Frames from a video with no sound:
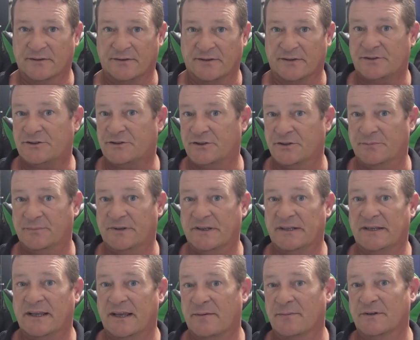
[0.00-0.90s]
There should be
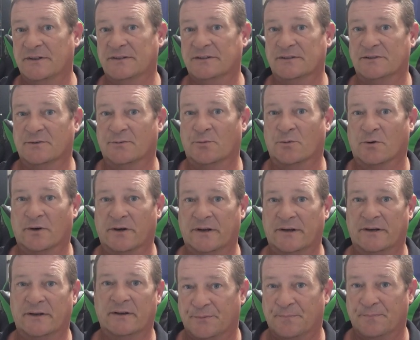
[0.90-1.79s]
damages
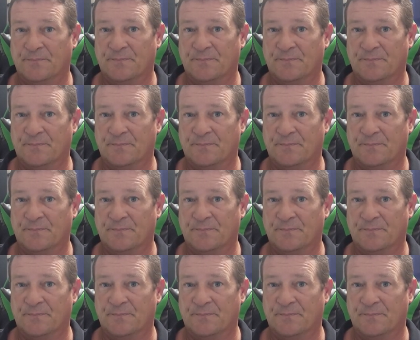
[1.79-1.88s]
awarded.